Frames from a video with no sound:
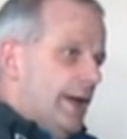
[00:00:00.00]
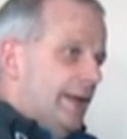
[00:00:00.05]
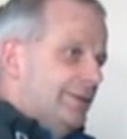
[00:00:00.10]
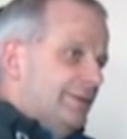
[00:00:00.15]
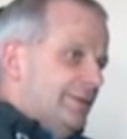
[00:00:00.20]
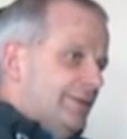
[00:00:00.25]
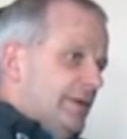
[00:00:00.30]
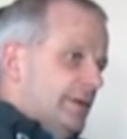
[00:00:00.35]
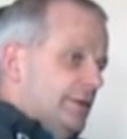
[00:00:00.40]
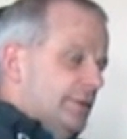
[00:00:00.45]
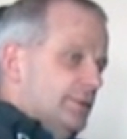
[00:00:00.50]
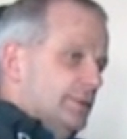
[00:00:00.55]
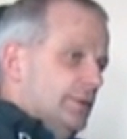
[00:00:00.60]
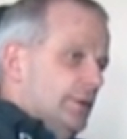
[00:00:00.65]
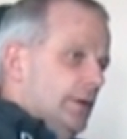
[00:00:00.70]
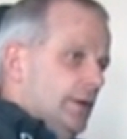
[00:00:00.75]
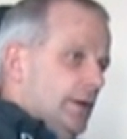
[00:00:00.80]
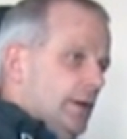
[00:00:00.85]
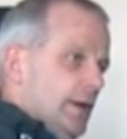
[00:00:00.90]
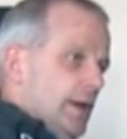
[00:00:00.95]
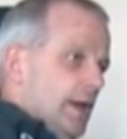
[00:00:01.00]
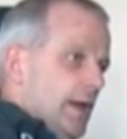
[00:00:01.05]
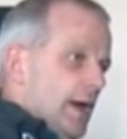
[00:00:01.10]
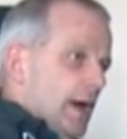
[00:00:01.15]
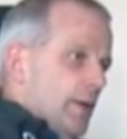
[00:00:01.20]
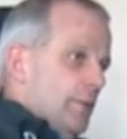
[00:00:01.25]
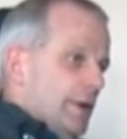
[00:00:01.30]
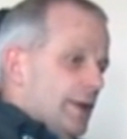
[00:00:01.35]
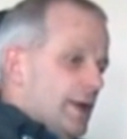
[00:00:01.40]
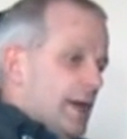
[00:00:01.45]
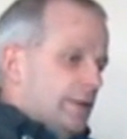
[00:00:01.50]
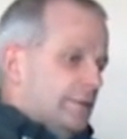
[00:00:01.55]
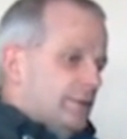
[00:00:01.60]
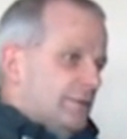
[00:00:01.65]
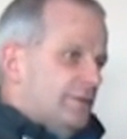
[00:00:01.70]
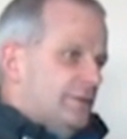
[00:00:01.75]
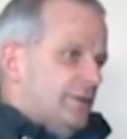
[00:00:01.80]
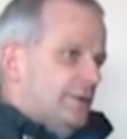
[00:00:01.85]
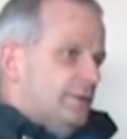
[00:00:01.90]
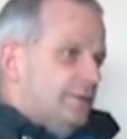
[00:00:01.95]
at 6. And when I got to
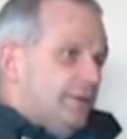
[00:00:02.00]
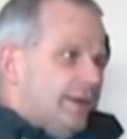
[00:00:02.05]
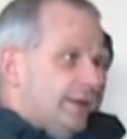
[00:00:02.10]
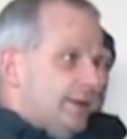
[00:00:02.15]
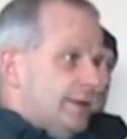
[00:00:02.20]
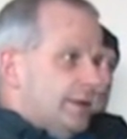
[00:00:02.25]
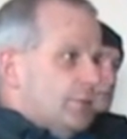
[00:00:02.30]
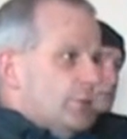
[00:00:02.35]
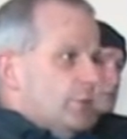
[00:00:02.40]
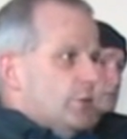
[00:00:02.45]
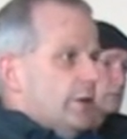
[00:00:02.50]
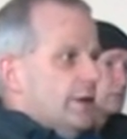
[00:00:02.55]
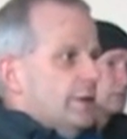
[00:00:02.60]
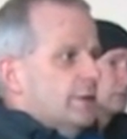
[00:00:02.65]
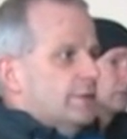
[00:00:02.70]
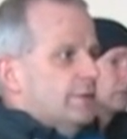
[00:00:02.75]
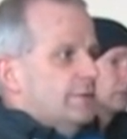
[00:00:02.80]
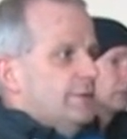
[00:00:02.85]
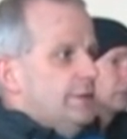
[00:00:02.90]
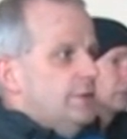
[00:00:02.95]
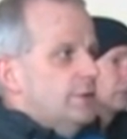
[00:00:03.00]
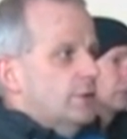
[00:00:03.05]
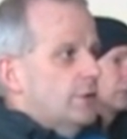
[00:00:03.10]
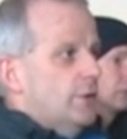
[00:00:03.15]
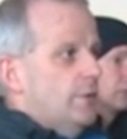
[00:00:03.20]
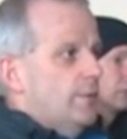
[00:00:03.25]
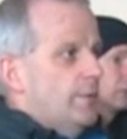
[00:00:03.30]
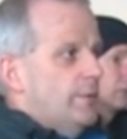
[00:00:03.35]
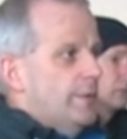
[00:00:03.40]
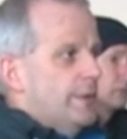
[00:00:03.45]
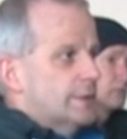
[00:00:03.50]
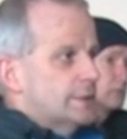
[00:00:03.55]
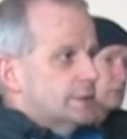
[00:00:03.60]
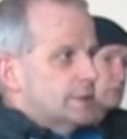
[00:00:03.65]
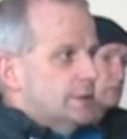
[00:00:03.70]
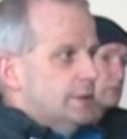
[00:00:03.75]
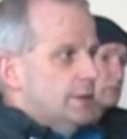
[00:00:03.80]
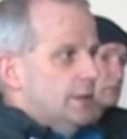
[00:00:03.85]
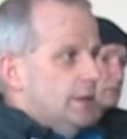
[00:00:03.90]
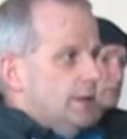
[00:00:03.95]
16 and they were going to the senior club in
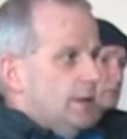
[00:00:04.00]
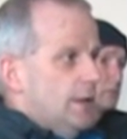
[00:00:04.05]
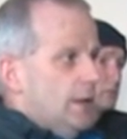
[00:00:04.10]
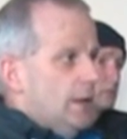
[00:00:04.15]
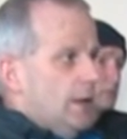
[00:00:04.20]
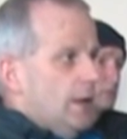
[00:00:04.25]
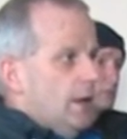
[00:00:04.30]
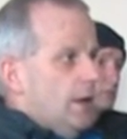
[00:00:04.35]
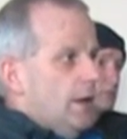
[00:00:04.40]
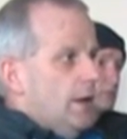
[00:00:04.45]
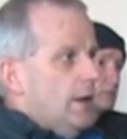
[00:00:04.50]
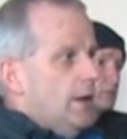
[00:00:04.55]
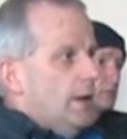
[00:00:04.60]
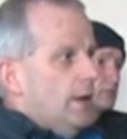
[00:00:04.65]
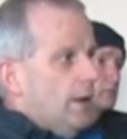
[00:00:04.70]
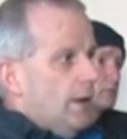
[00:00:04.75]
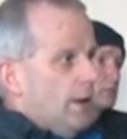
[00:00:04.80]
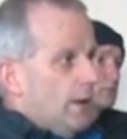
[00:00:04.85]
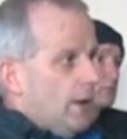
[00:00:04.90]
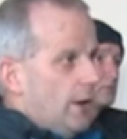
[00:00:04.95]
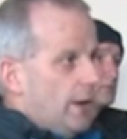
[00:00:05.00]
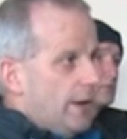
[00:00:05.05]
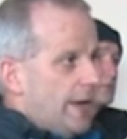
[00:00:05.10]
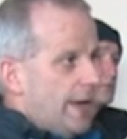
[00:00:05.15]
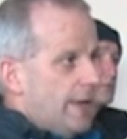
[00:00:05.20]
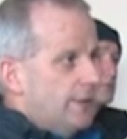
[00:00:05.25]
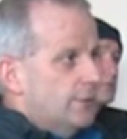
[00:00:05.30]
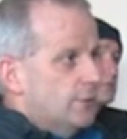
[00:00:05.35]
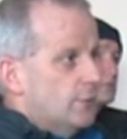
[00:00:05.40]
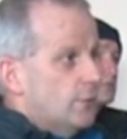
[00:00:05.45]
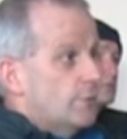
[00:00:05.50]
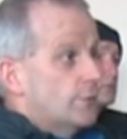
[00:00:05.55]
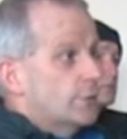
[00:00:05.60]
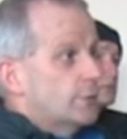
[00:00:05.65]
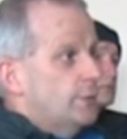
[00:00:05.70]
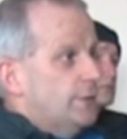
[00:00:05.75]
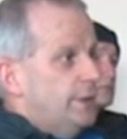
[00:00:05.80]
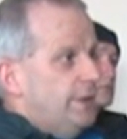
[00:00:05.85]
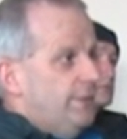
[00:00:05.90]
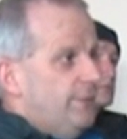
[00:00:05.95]
Middleton, I handed over
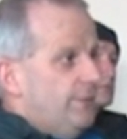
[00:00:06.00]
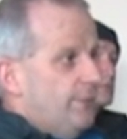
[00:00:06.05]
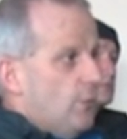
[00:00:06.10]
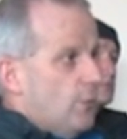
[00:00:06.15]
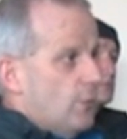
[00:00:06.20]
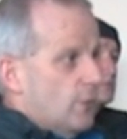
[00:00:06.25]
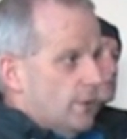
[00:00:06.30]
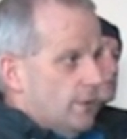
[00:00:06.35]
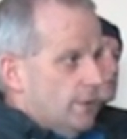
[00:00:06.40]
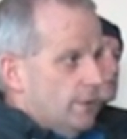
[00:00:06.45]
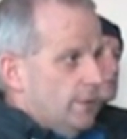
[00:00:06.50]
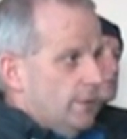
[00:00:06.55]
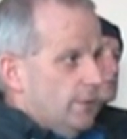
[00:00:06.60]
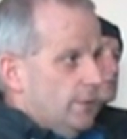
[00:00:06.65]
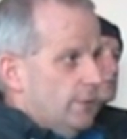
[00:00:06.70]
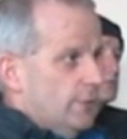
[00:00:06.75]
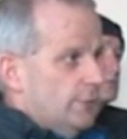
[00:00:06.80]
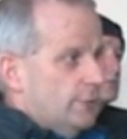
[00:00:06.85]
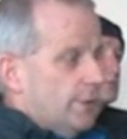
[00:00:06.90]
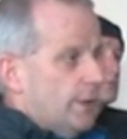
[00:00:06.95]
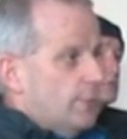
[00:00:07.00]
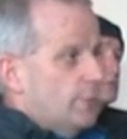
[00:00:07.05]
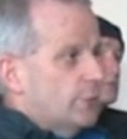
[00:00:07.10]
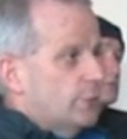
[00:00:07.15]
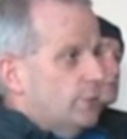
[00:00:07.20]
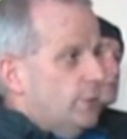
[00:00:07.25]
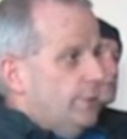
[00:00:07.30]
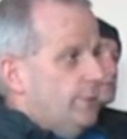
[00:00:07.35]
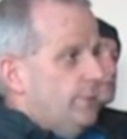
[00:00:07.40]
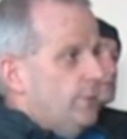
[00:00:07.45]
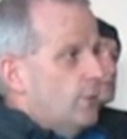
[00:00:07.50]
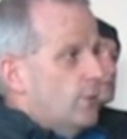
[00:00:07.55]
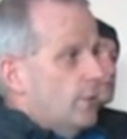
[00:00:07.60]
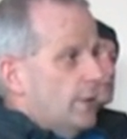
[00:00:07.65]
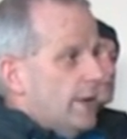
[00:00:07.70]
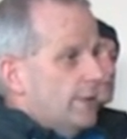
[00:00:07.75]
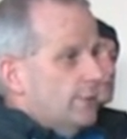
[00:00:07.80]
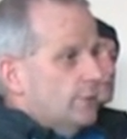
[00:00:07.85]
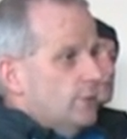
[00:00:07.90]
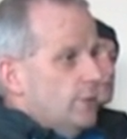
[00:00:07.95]
24. So that was 24
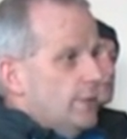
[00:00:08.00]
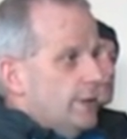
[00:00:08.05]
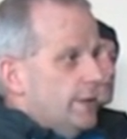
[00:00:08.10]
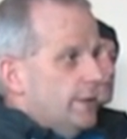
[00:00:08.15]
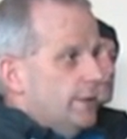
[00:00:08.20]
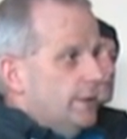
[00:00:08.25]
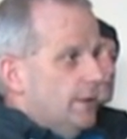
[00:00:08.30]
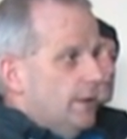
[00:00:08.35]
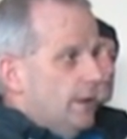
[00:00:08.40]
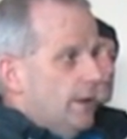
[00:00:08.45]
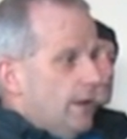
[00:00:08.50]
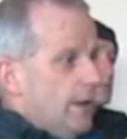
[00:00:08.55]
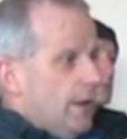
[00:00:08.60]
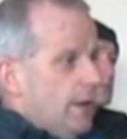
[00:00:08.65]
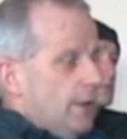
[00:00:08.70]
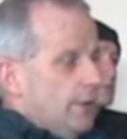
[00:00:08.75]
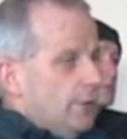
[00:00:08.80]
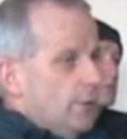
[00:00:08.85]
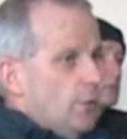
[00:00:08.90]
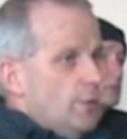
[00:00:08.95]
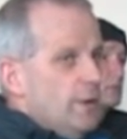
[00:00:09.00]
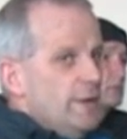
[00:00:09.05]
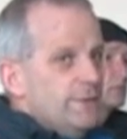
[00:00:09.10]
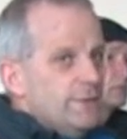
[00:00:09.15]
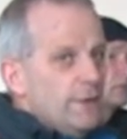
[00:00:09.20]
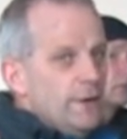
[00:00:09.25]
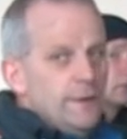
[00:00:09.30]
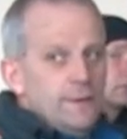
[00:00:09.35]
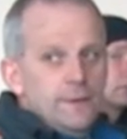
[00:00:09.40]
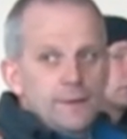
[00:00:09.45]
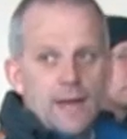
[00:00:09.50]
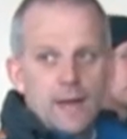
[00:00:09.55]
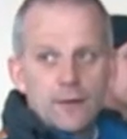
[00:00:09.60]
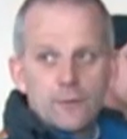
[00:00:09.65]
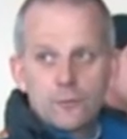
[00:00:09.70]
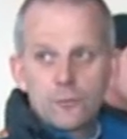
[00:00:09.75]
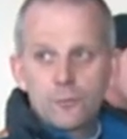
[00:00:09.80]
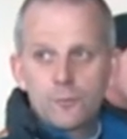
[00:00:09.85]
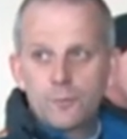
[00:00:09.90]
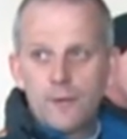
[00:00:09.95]
lads going in. Now inside in
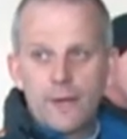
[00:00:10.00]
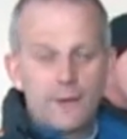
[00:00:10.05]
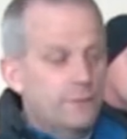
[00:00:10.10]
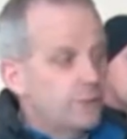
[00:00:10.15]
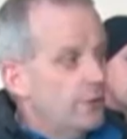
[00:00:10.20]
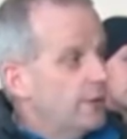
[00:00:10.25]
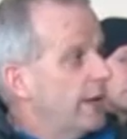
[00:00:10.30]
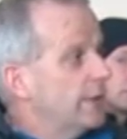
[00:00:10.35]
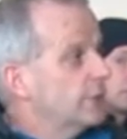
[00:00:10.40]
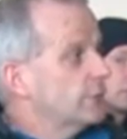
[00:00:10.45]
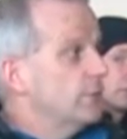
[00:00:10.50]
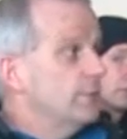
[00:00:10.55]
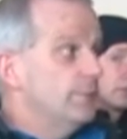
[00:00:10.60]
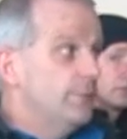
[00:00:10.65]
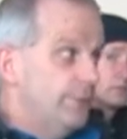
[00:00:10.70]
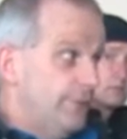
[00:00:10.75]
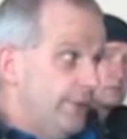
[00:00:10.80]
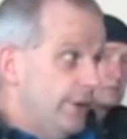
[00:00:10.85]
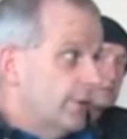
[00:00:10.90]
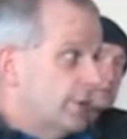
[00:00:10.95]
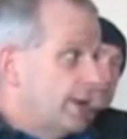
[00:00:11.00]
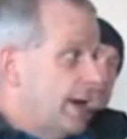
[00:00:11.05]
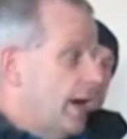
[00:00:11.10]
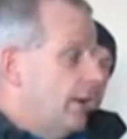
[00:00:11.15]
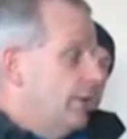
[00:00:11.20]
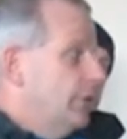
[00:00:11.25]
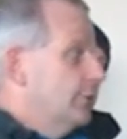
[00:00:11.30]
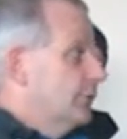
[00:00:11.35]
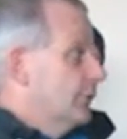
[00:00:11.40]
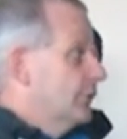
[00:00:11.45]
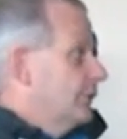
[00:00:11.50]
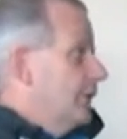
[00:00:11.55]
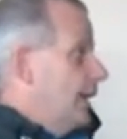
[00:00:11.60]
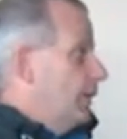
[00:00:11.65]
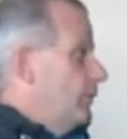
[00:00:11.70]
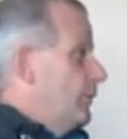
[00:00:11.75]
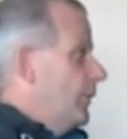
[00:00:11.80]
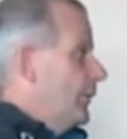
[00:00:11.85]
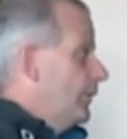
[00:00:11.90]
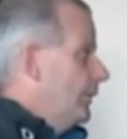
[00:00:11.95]
that group, lads, I had some fair characters
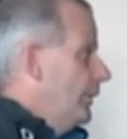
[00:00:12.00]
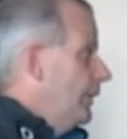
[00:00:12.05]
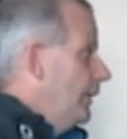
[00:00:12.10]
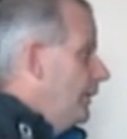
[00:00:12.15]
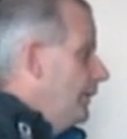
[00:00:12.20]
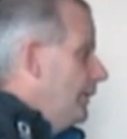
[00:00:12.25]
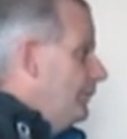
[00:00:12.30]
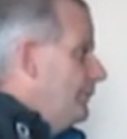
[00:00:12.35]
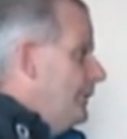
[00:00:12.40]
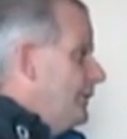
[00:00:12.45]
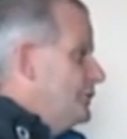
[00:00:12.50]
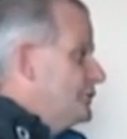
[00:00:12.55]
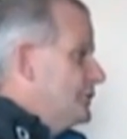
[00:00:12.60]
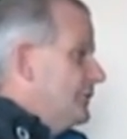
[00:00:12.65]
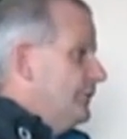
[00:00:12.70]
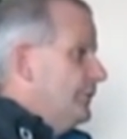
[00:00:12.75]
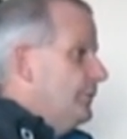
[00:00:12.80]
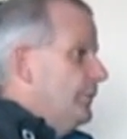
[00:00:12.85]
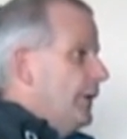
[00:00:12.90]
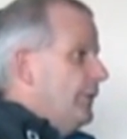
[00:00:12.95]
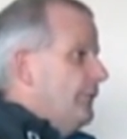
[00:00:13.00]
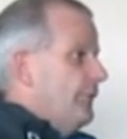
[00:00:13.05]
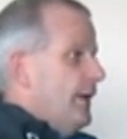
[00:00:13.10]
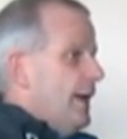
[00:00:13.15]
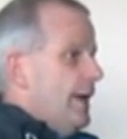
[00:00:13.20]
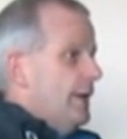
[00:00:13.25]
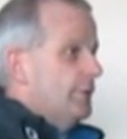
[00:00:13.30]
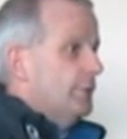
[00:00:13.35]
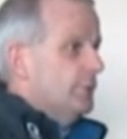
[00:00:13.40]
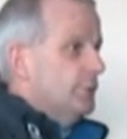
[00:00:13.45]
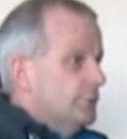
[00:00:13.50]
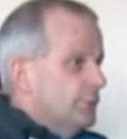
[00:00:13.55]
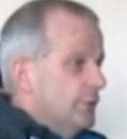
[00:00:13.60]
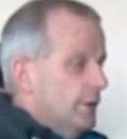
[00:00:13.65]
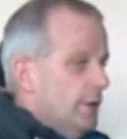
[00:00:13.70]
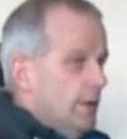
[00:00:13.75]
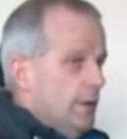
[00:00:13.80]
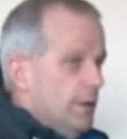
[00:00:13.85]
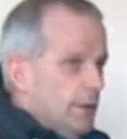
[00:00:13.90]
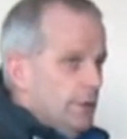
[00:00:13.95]
that were being driven by fathers,
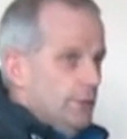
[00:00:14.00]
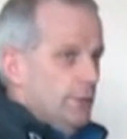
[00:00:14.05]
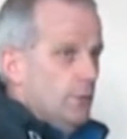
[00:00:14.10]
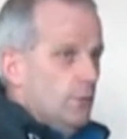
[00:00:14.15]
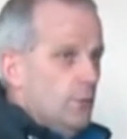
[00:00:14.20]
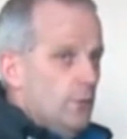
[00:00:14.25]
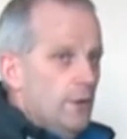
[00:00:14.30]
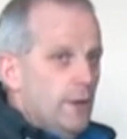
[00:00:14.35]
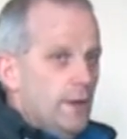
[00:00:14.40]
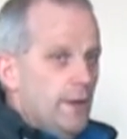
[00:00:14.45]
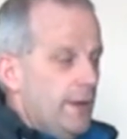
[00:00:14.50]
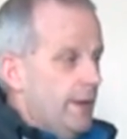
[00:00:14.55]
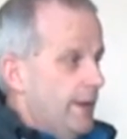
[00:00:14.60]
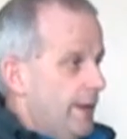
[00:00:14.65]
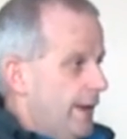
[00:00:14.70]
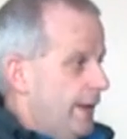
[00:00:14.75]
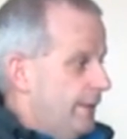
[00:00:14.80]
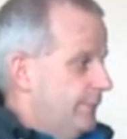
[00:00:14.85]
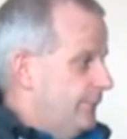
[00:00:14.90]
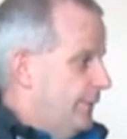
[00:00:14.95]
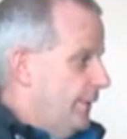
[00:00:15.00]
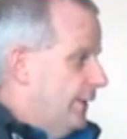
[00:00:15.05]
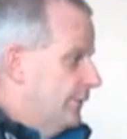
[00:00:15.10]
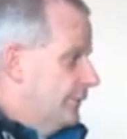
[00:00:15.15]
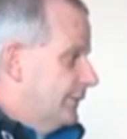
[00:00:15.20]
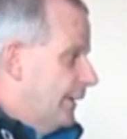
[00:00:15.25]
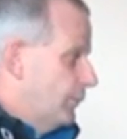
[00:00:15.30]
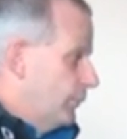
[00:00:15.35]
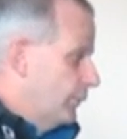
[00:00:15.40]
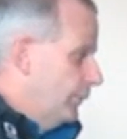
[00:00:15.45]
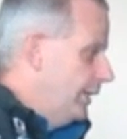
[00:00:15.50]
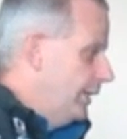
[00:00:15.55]
had fellas that were